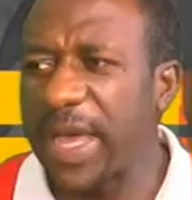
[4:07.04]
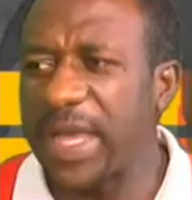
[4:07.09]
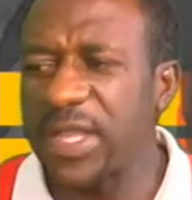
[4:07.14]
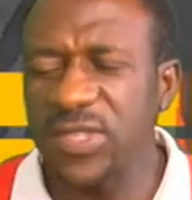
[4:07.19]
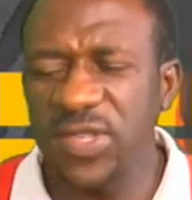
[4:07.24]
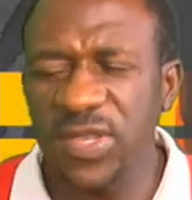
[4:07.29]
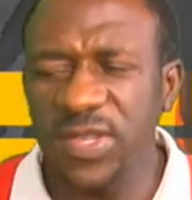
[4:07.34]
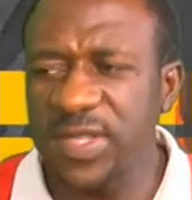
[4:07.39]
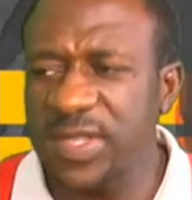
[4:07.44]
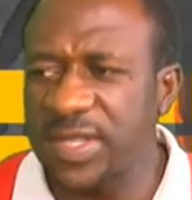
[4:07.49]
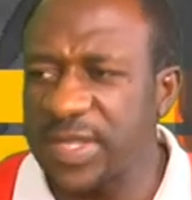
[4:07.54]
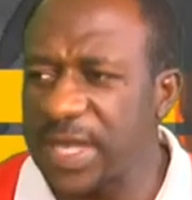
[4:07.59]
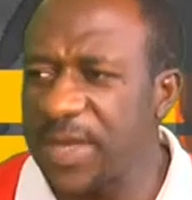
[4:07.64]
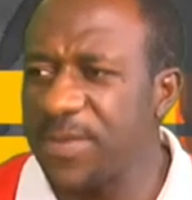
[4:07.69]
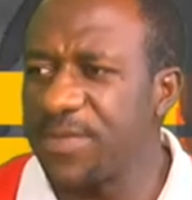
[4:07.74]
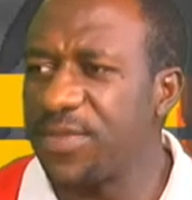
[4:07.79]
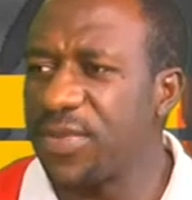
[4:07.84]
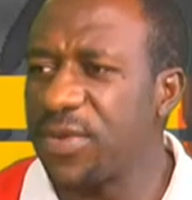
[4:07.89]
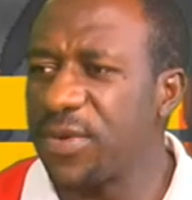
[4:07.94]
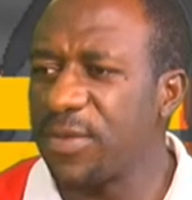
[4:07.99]
just
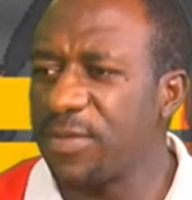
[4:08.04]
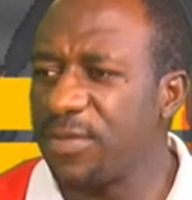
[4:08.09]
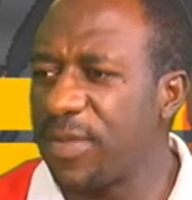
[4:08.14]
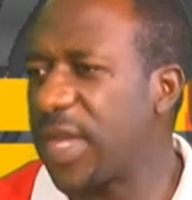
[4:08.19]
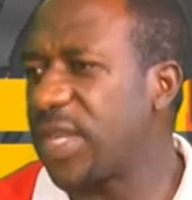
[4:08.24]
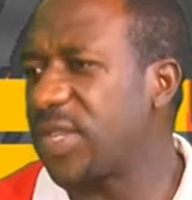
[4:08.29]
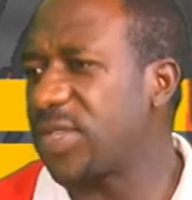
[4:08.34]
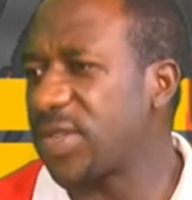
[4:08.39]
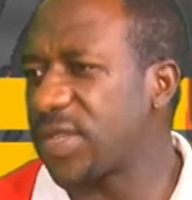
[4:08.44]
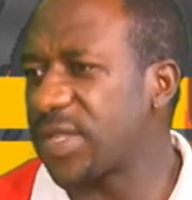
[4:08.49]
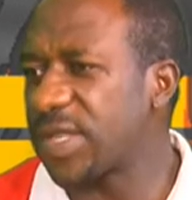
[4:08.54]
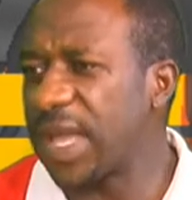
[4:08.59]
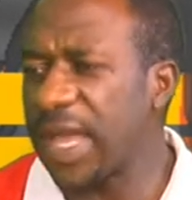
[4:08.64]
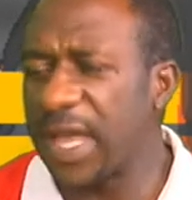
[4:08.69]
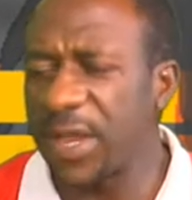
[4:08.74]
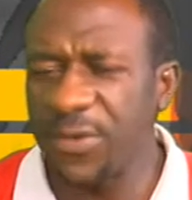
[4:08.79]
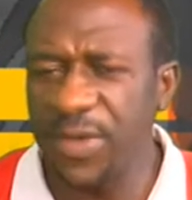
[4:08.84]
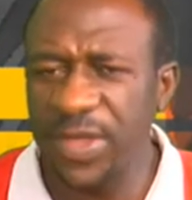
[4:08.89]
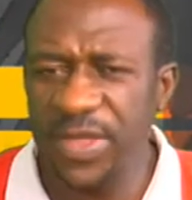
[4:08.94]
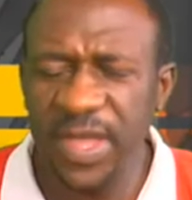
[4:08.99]
simple measures. And
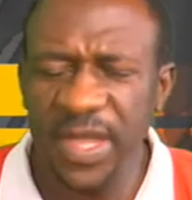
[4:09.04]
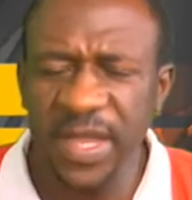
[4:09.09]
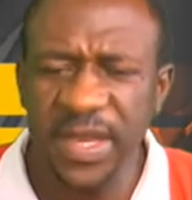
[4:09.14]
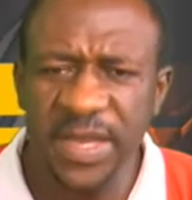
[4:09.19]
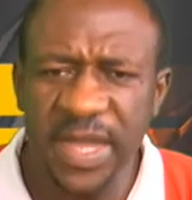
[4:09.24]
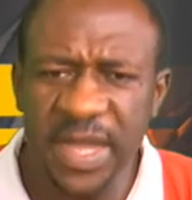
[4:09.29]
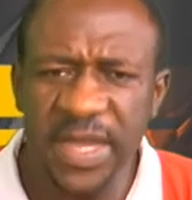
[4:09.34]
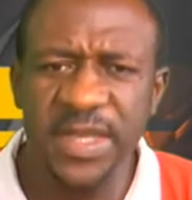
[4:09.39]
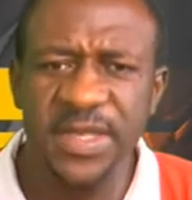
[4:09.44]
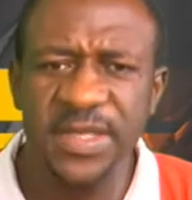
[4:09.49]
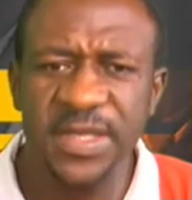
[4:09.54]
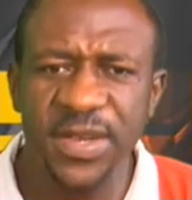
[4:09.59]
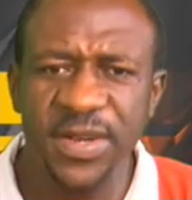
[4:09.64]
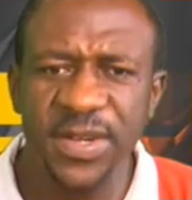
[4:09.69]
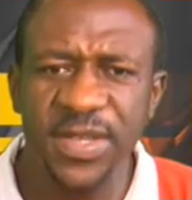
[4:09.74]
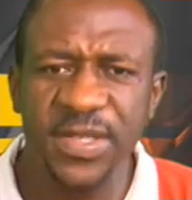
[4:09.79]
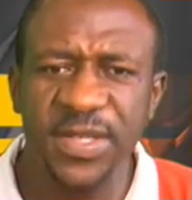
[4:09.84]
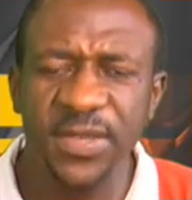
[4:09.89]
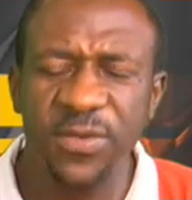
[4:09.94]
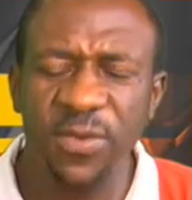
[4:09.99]
we think that is the
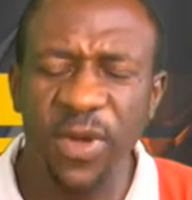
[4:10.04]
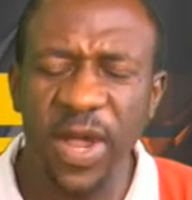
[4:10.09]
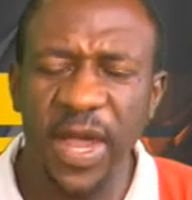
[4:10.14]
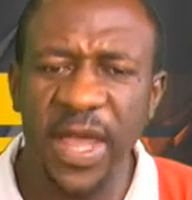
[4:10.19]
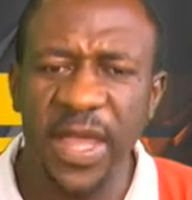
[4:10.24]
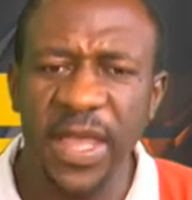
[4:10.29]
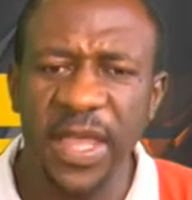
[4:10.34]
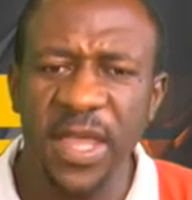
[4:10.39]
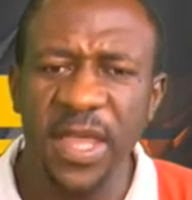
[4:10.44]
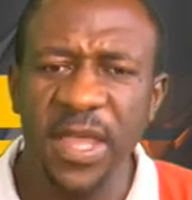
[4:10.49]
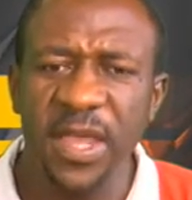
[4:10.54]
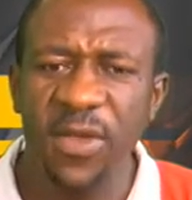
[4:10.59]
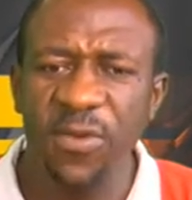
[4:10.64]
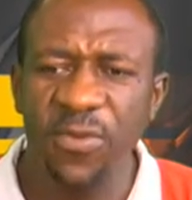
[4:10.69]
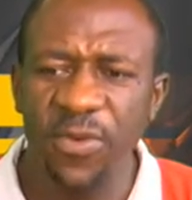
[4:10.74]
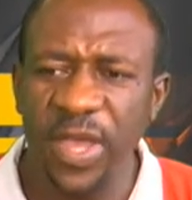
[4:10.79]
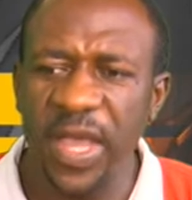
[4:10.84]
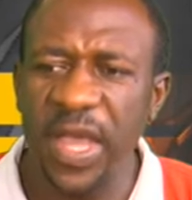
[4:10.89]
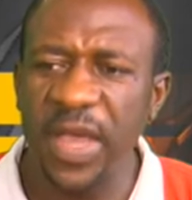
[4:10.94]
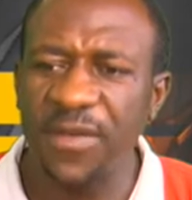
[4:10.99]
reason why we
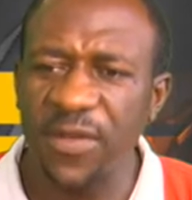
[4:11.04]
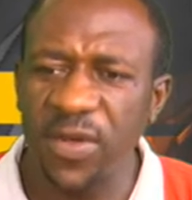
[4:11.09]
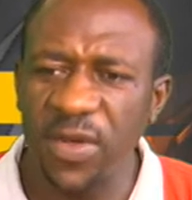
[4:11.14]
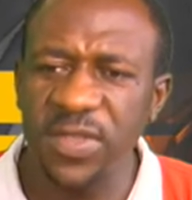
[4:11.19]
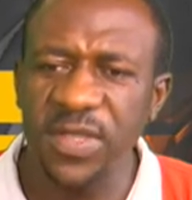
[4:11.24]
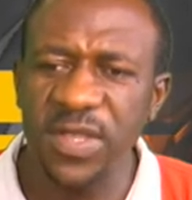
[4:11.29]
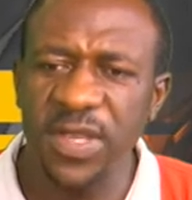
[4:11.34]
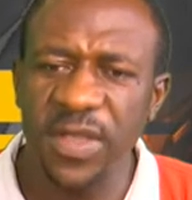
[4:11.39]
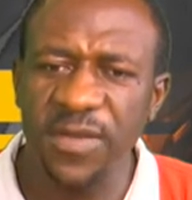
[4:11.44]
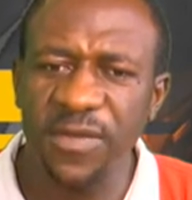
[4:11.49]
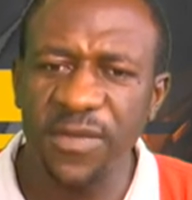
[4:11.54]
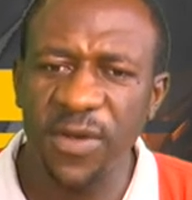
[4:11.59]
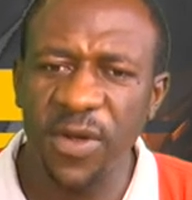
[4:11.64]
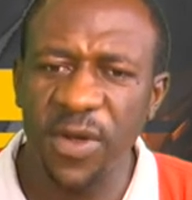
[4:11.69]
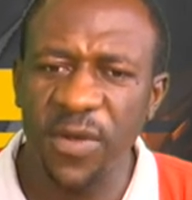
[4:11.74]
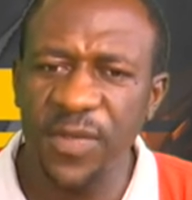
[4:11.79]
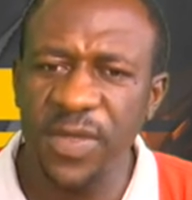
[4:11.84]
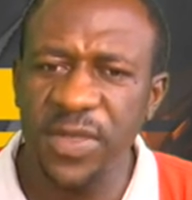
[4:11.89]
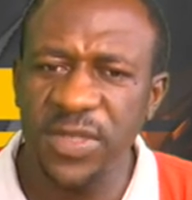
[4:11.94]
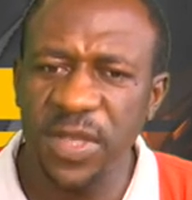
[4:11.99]
have gotten involved
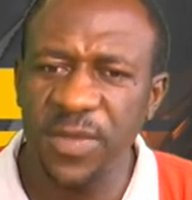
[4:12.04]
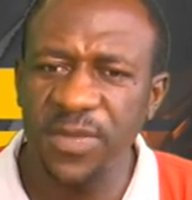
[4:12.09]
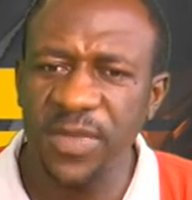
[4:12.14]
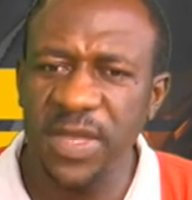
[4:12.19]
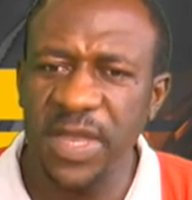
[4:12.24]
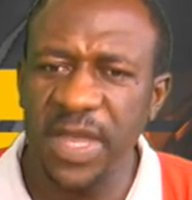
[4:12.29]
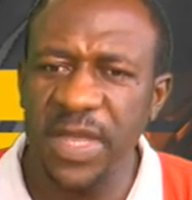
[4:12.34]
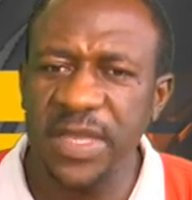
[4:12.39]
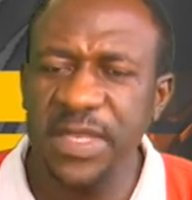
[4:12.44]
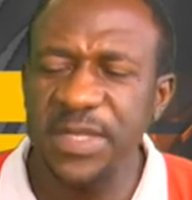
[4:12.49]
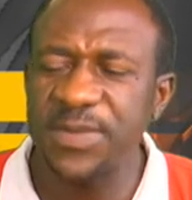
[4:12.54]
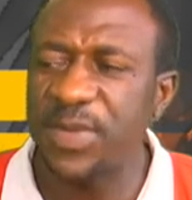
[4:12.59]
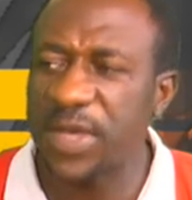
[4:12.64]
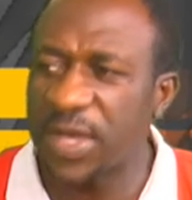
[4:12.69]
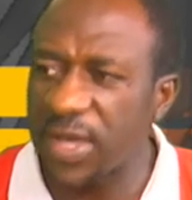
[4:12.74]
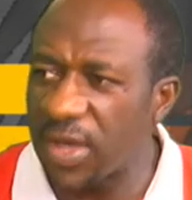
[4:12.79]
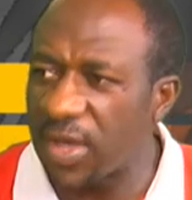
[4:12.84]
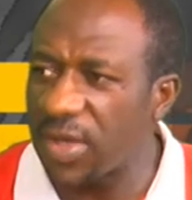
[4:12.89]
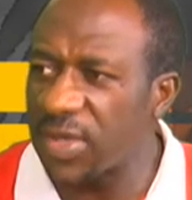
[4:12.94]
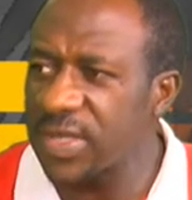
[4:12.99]
in something like this,
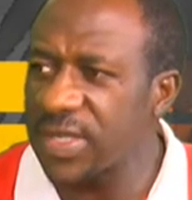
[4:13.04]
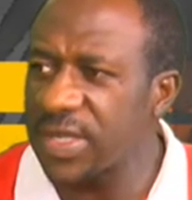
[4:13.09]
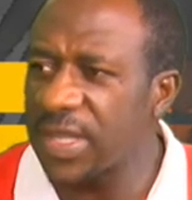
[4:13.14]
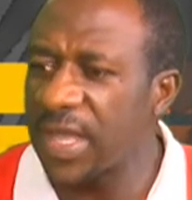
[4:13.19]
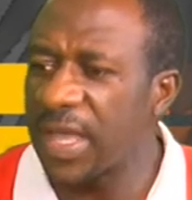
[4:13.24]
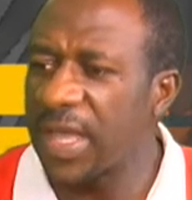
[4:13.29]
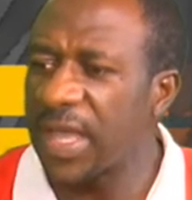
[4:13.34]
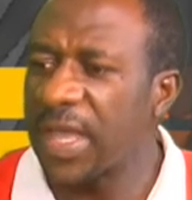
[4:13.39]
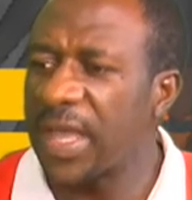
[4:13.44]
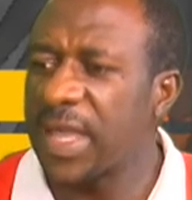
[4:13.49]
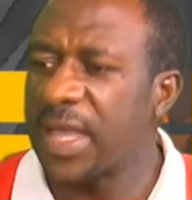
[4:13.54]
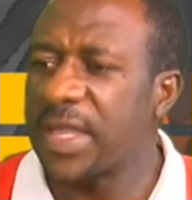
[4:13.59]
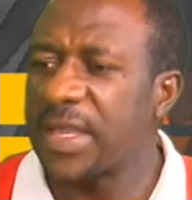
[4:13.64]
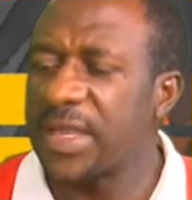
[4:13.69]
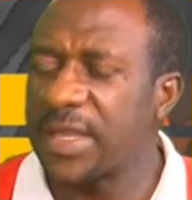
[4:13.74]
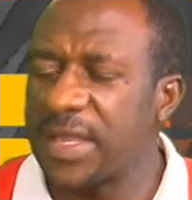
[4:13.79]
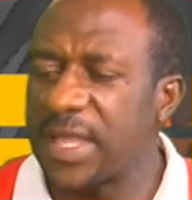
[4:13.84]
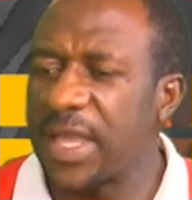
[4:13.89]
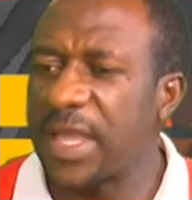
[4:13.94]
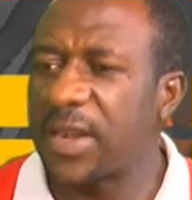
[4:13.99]
because
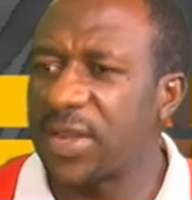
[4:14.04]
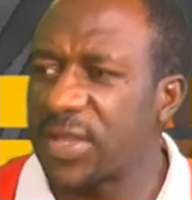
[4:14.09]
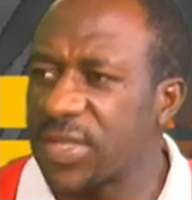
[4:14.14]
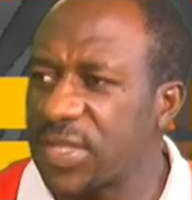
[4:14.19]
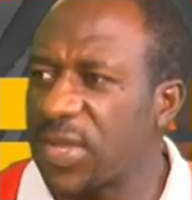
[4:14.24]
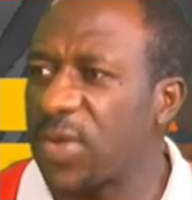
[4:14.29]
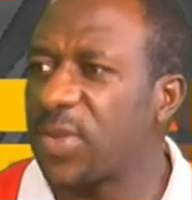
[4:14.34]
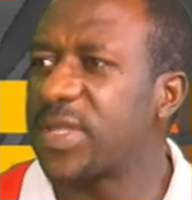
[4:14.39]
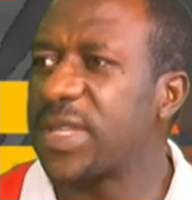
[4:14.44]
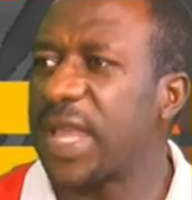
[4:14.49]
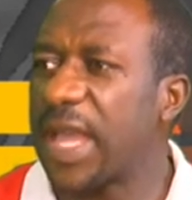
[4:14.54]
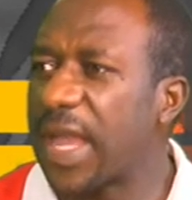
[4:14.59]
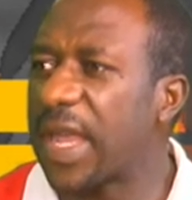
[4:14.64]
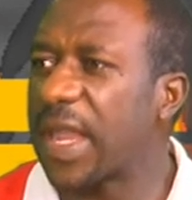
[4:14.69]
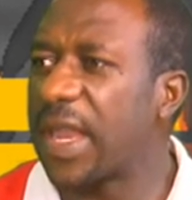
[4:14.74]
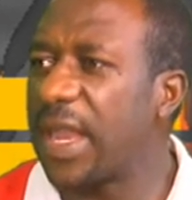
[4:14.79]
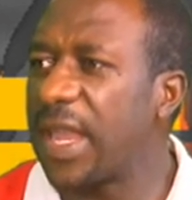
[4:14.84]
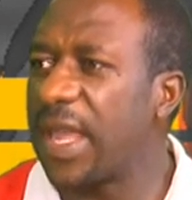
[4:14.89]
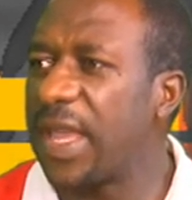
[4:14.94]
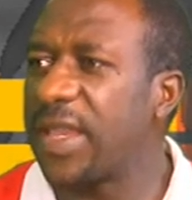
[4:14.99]
the results are
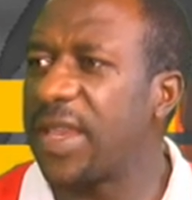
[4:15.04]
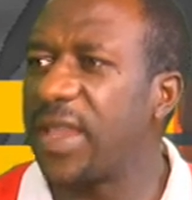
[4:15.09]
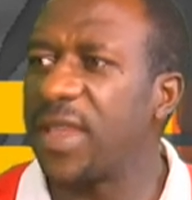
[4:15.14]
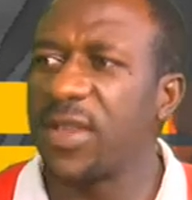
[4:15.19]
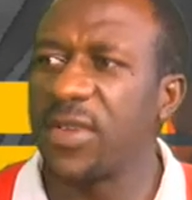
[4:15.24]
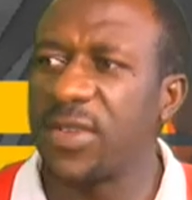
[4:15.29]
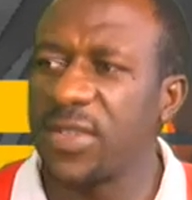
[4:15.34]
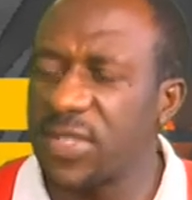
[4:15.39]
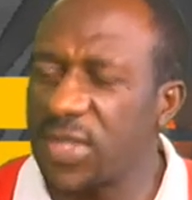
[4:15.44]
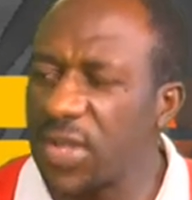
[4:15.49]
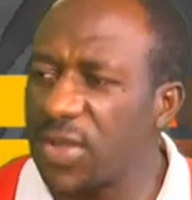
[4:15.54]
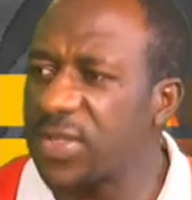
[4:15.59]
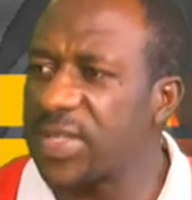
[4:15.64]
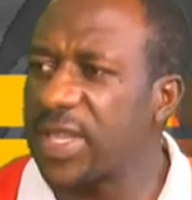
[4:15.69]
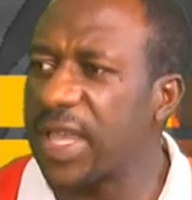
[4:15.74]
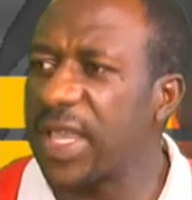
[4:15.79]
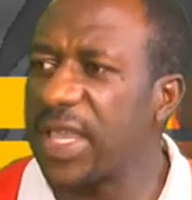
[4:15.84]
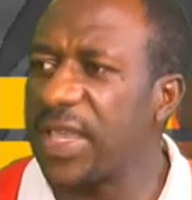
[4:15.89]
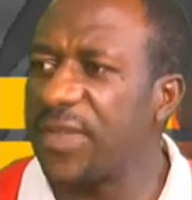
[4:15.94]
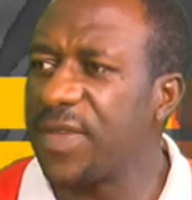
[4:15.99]
clear. The results are
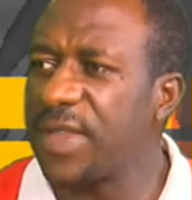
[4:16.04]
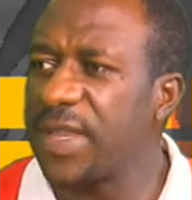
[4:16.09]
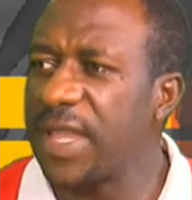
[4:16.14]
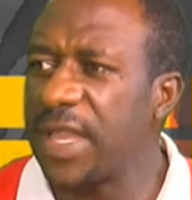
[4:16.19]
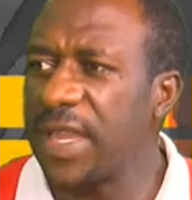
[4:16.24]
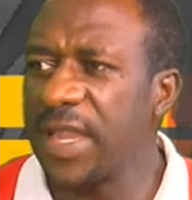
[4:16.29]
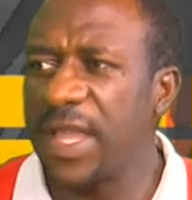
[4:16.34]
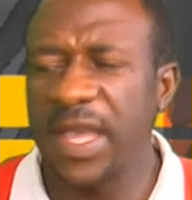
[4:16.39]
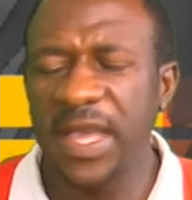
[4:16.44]
evident.